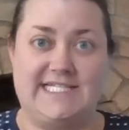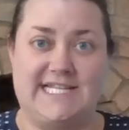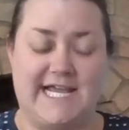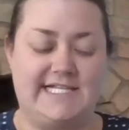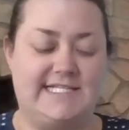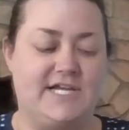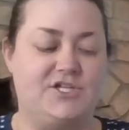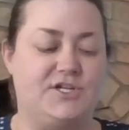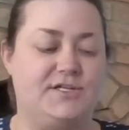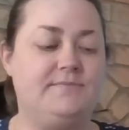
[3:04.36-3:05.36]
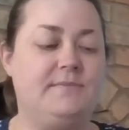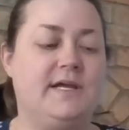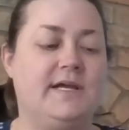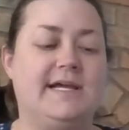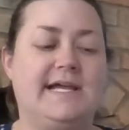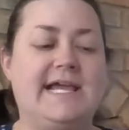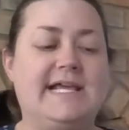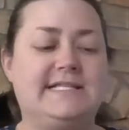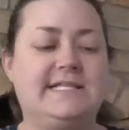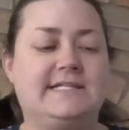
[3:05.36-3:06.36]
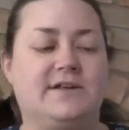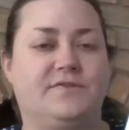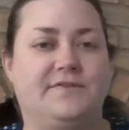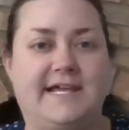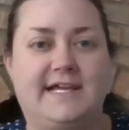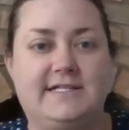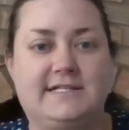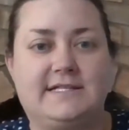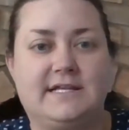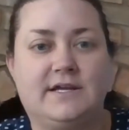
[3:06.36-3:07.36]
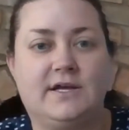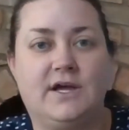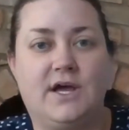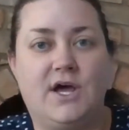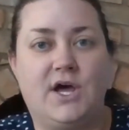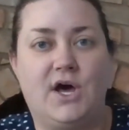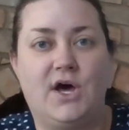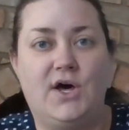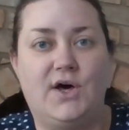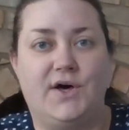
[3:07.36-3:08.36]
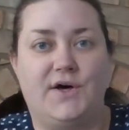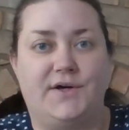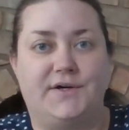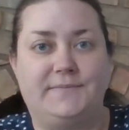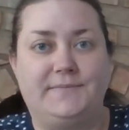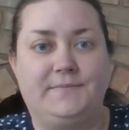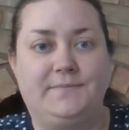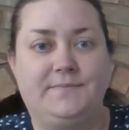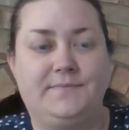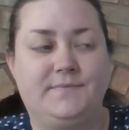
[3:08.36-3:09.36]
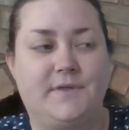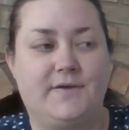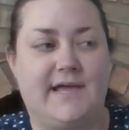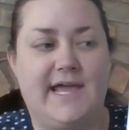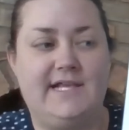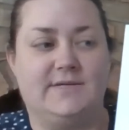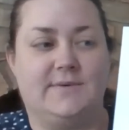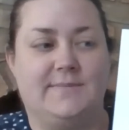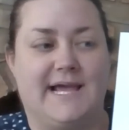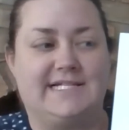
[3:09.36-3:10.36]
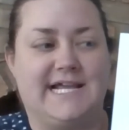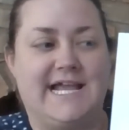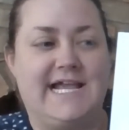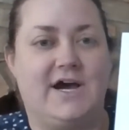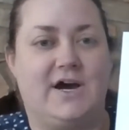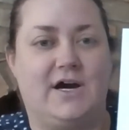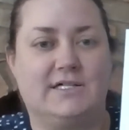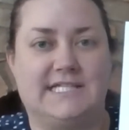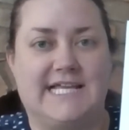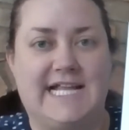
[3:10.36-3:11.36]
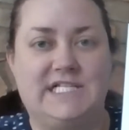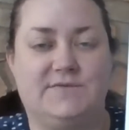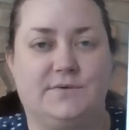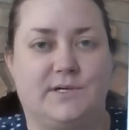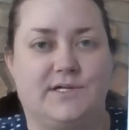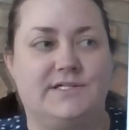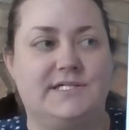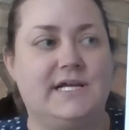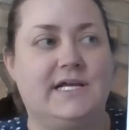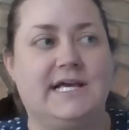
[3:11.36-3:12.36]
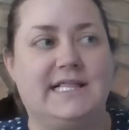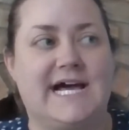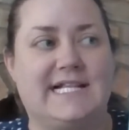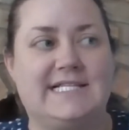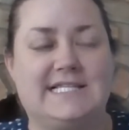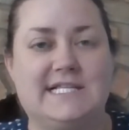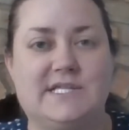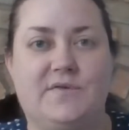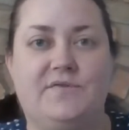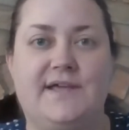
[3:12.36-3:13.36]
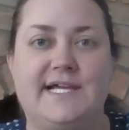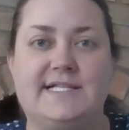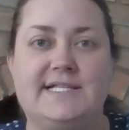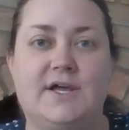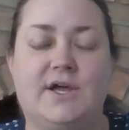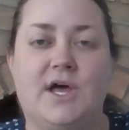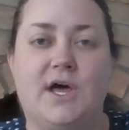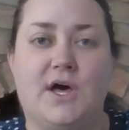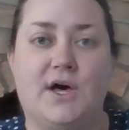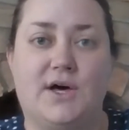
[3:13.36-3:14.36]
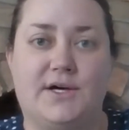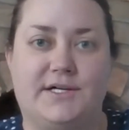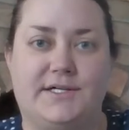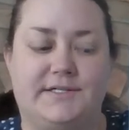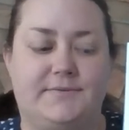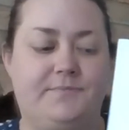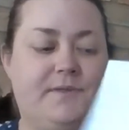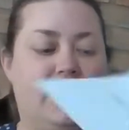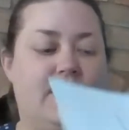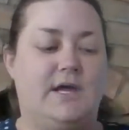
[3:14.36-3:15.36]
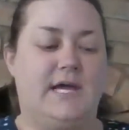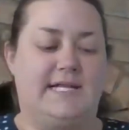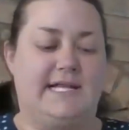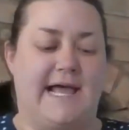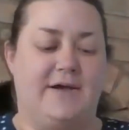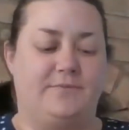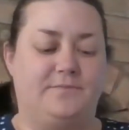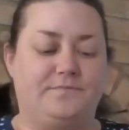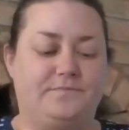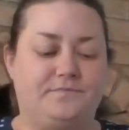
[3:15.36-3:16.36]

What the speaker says: in today's session is the suffix er. Okay, so when we add er to the end of a word, that's the suffix er. Now,